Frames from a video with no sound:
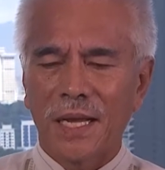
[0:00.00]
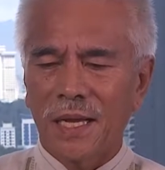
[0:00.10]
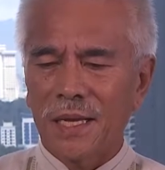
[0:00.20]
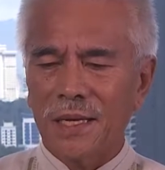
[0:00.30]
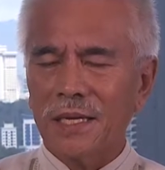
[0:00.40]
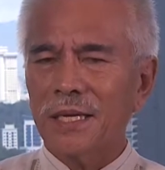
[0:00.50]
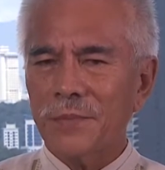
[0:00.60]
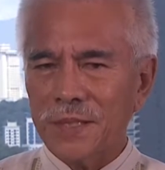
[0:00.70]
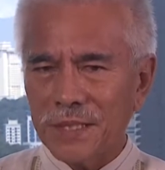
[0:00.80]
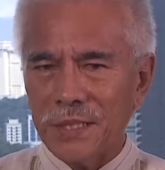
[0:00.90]

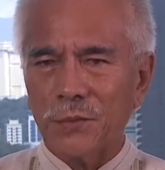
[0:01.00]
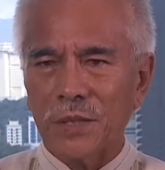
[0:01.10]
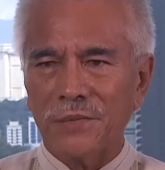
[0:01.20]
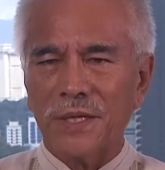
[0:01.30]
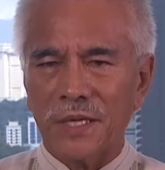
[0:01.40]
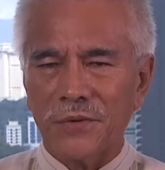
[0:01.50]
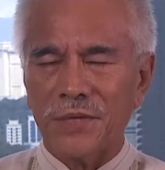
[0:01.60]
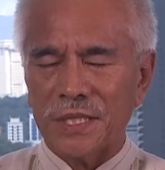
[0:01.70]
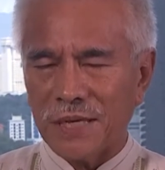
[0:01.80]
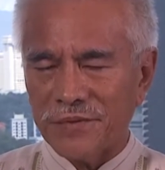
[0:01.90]
Kiribati is one of the
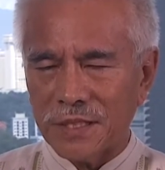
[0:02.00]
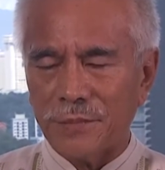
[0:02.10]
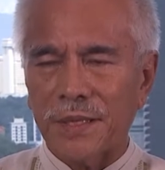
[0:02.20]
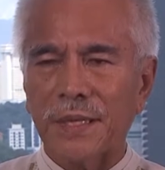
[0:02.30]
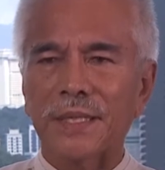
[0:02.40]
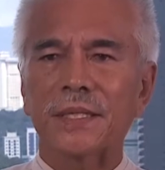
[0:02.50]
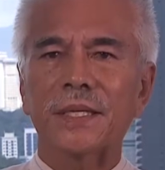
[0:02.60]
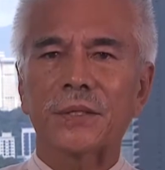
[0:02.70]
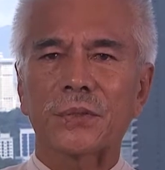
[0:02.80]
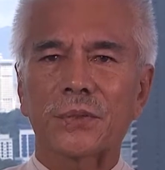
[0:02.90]
countries I've just been
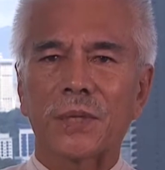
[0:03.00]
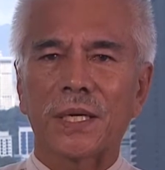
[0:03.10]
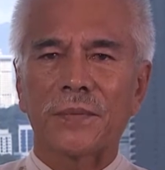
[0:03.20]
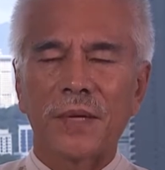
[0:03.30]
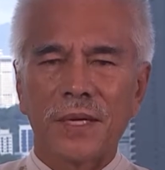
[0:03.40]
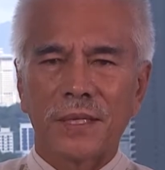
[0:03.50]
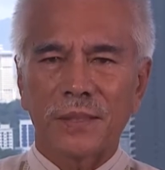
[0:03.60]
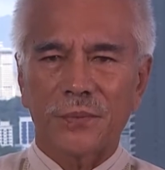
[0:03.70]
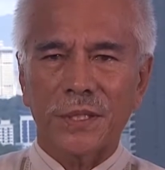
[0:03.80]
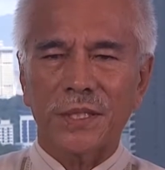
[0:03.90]
listening to
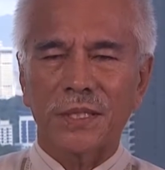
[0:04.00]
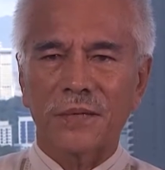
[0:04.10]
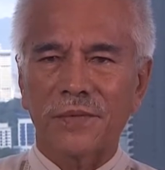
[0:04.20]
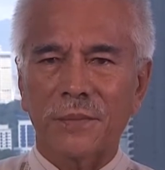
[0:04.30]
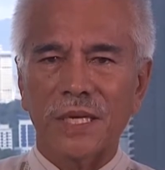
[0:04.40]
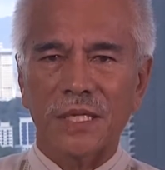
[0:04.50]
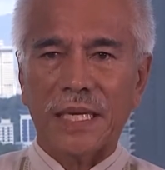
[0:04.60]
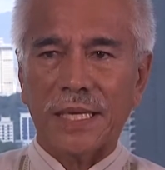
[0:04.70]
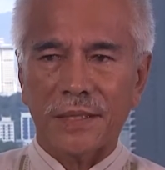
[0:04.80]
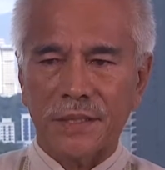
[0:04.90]
the president of the Marshall
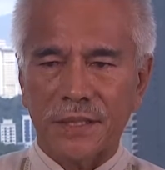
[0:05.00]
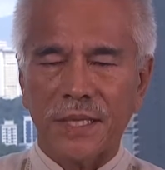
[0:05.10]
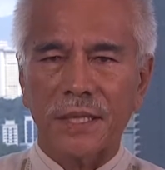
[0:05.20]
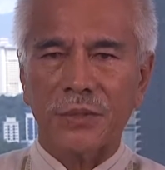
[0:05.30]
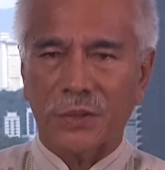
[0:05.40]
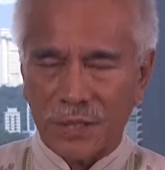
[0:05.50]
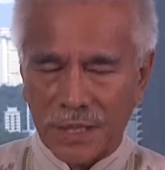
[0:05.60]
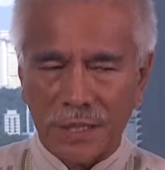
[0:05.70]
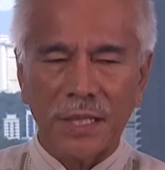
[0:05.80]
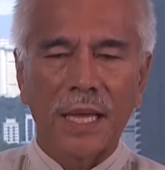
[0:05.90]
Islands
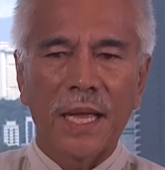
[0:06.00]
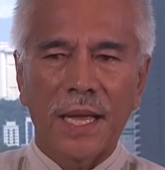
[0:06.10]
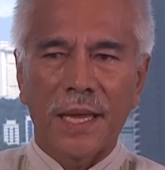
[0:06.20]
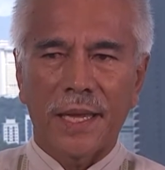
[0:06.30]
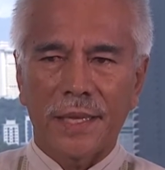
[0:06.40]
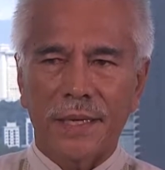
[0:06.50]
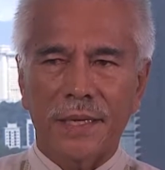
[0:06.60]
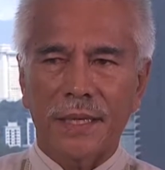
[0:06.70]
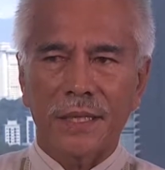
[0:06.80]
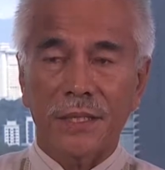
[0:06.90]
talking. And
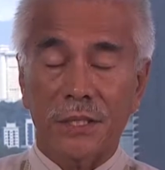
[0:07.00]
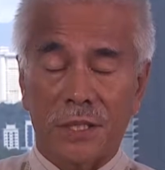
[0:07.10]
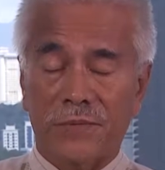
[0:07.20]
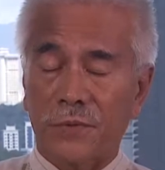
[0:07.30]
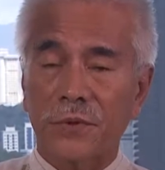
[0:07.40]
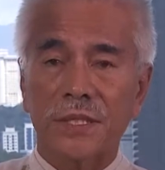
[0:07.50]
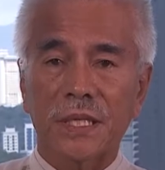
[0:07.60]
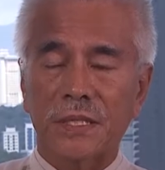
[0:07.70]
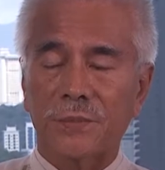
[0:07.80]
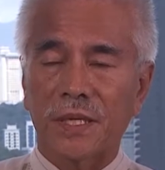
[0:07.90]
she, of
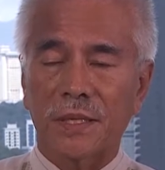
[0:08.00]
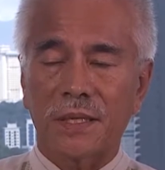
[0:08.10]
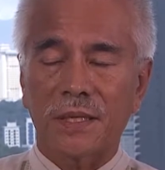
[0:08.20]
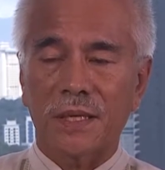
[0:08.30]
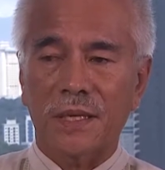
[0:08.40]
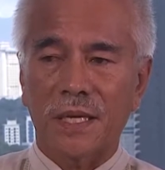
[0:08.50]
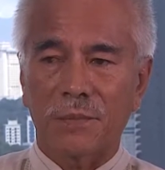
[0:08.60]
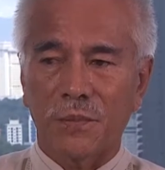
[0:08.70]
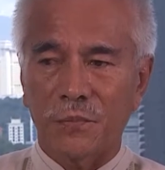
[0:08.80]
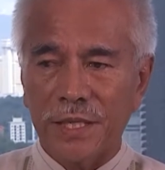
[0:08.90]
course,
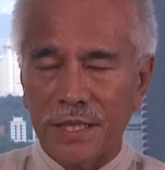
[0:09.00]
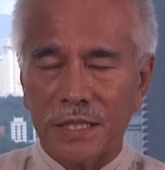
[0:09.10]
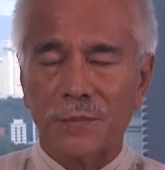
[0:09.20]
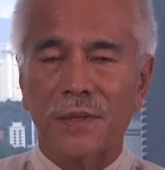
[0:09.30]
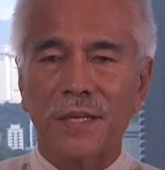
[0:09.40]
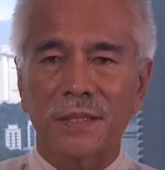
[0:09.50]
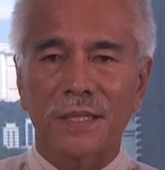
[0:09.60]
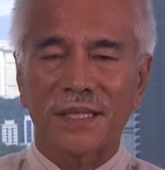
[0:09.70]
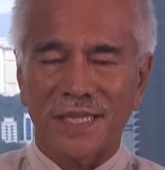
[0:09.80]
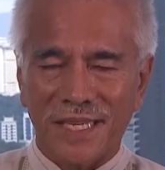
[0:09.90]
really explains
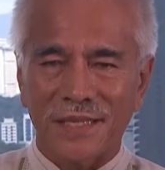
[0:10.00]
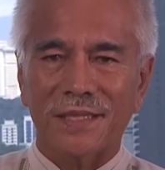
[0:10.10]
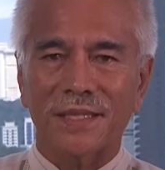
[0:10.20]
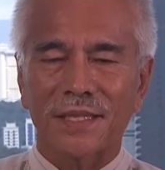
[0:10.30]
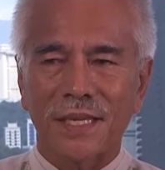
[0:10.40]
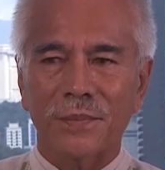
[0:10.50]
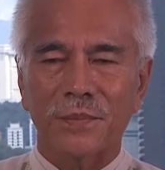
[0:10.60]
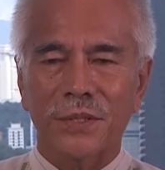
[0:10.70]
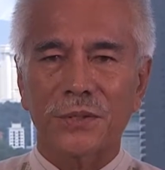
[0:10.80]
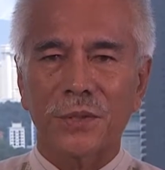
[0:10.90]
exactly the same
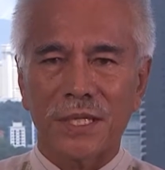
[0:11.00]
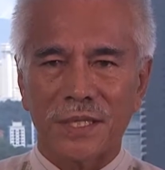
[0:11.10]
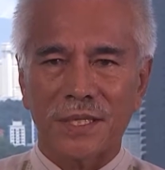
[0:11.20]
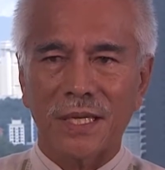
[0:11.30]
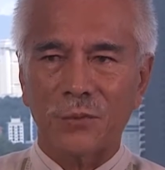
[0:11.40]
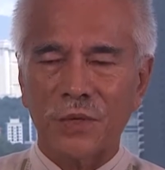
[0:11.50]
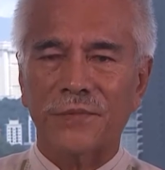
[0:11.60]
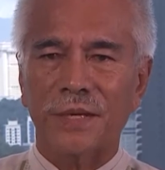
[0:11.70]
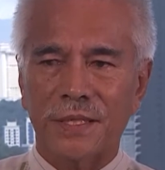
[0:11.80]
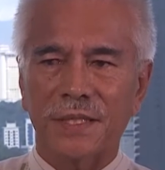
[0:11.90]
situation that we
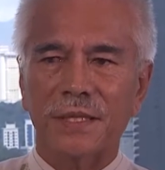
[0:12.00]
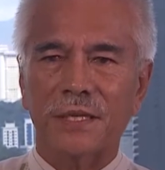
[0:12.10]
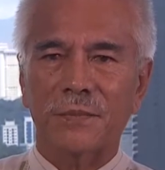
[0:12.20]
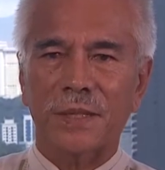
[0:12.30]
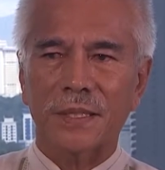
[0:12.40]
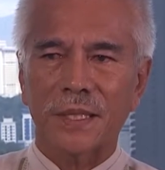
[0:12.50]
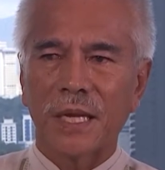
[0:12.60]
face in Kiribati.